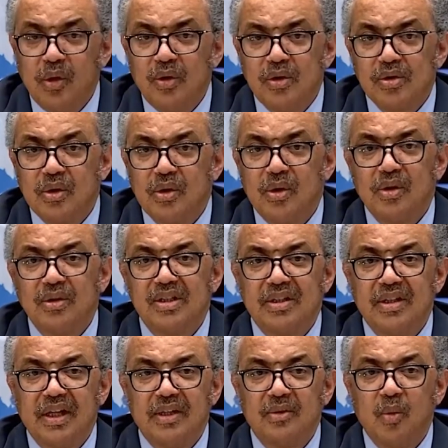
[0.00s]
also noted
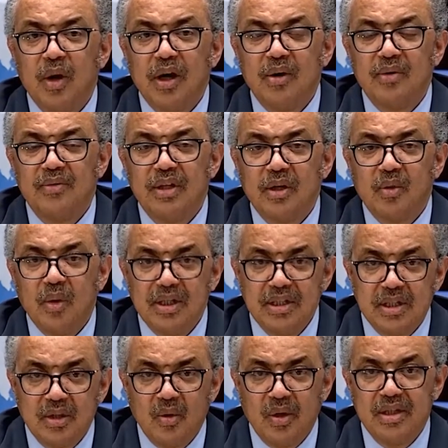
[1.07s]
that one of the
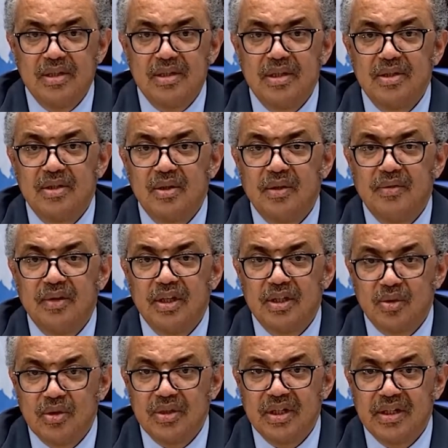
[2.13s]
consequences of the
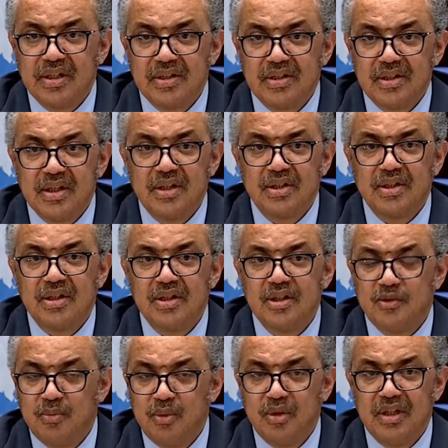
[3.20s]
social restrictions
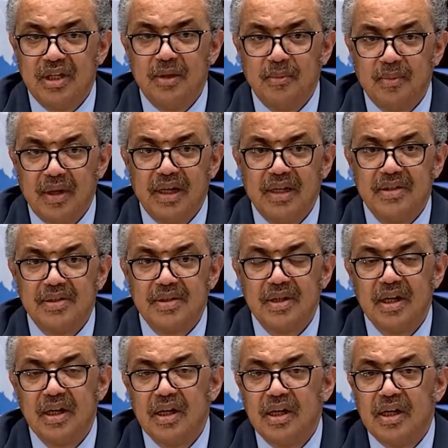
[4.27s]
put in place
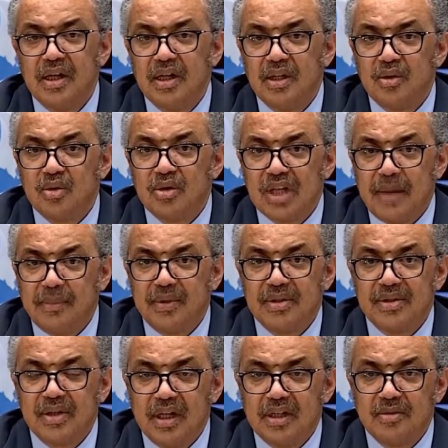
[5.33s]
to suppress
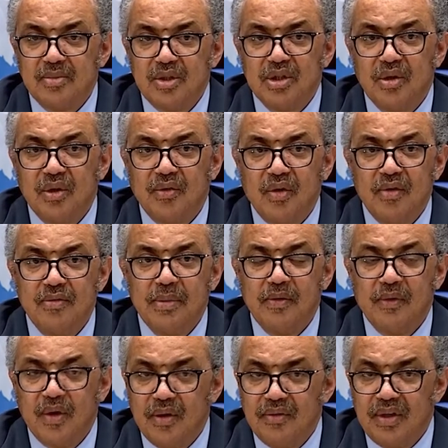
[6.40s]
transmission of
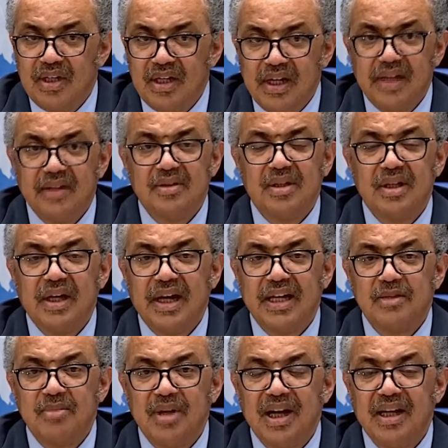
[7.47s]
COVID-19
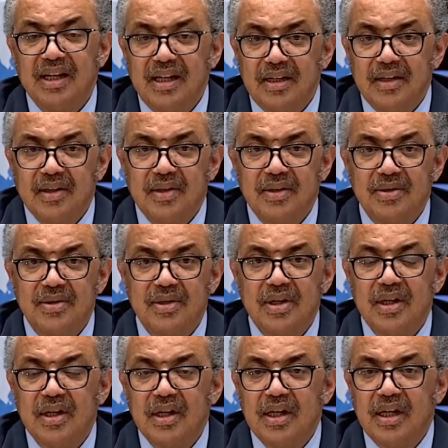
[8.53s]
has been an increase
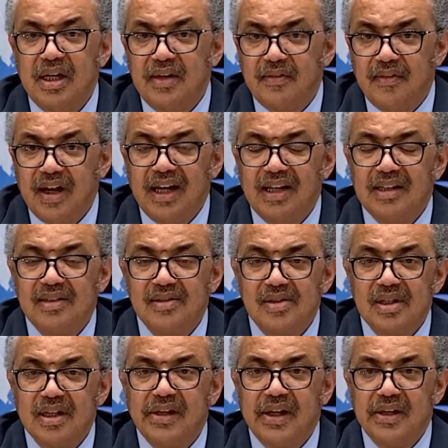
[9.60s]
in
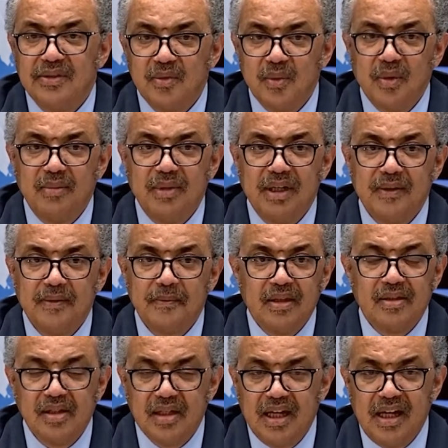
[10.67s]
violence against women.
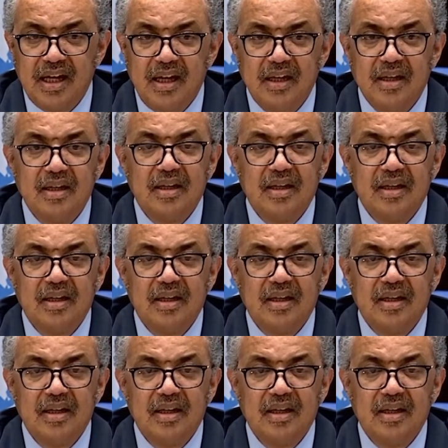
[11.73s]
Today,